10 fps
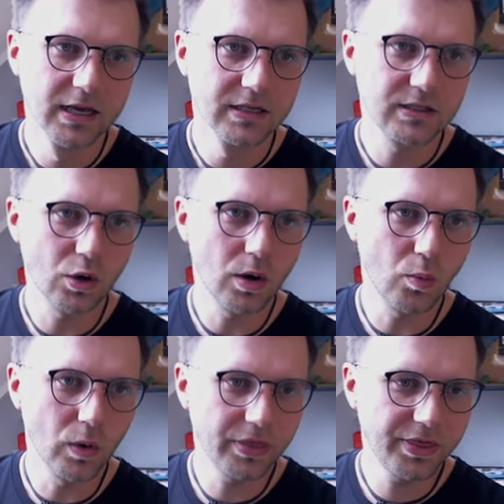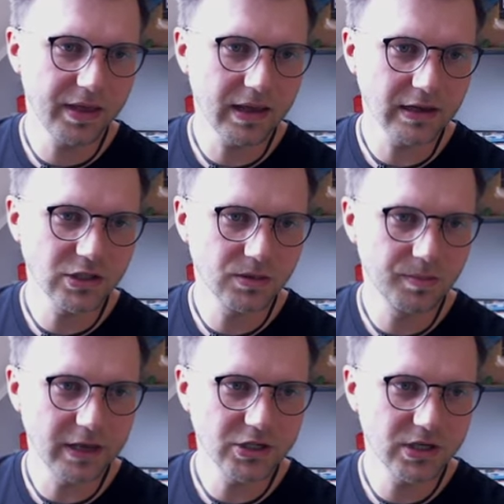So one thing I should
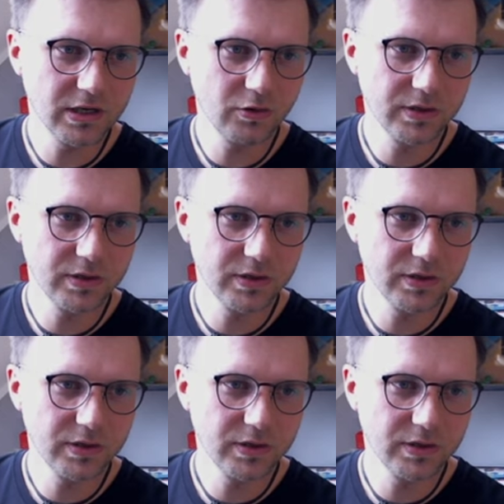mention here,